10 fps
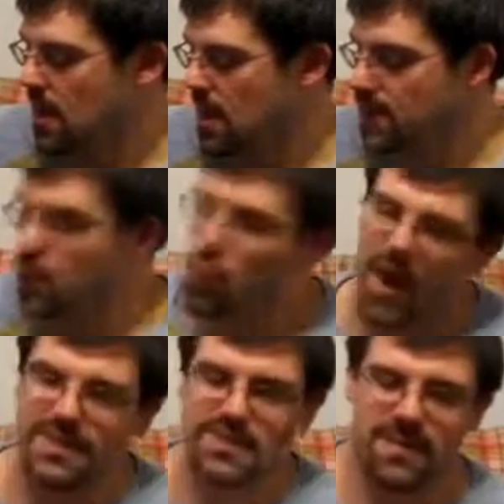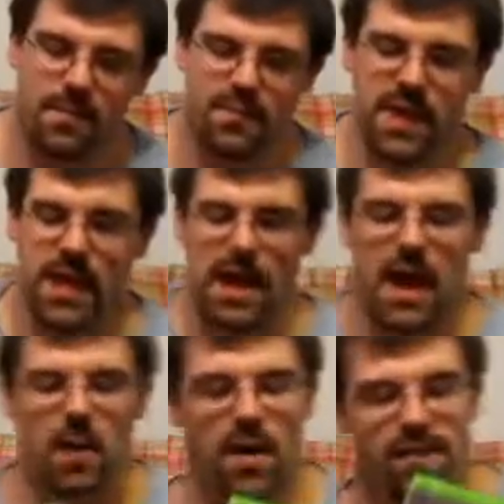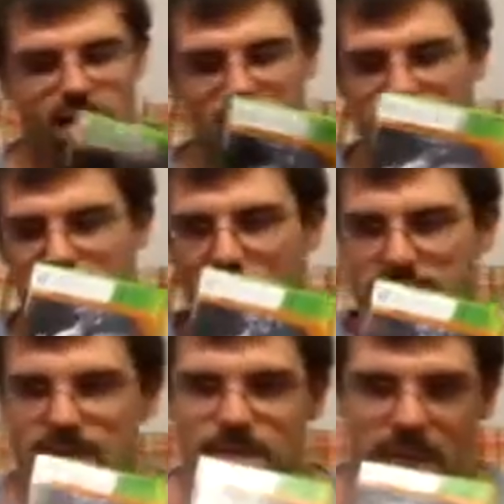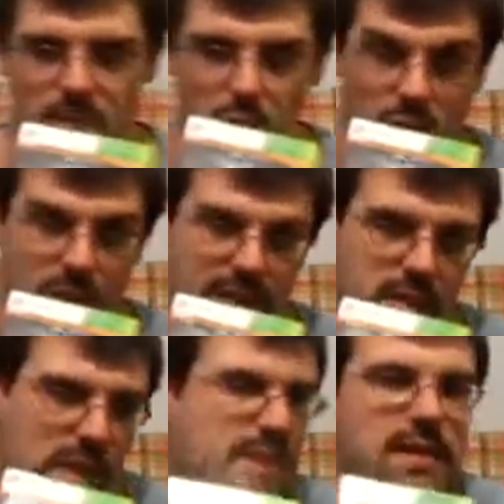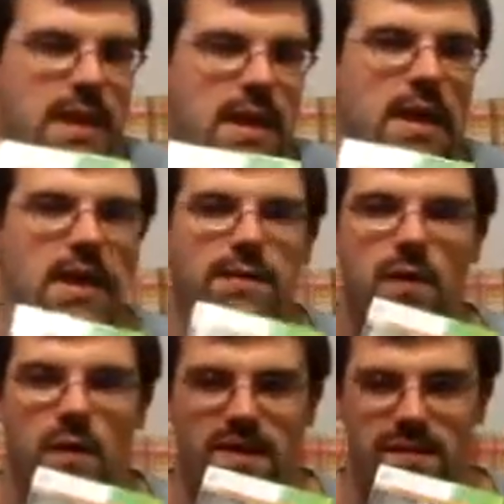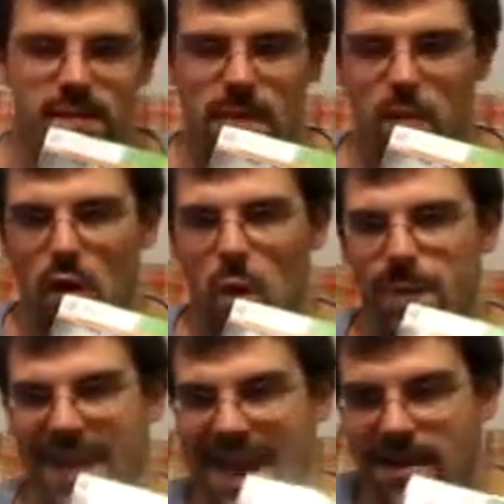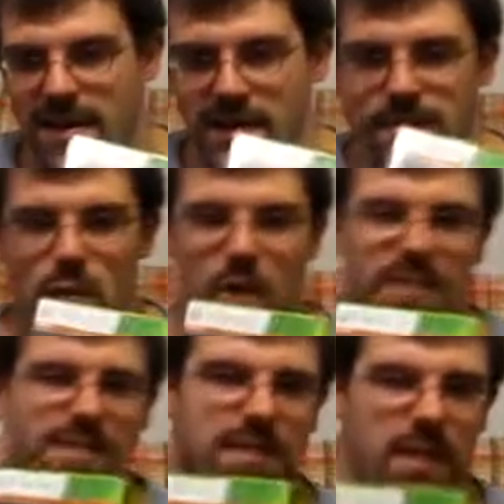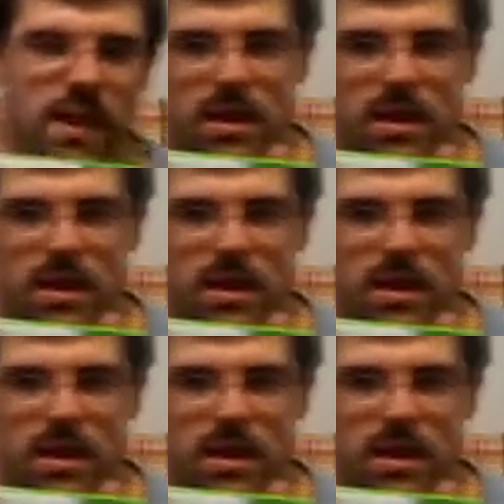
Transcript: If you want something, however, if you want something more realistic, if you want something more open-ended, if you want something a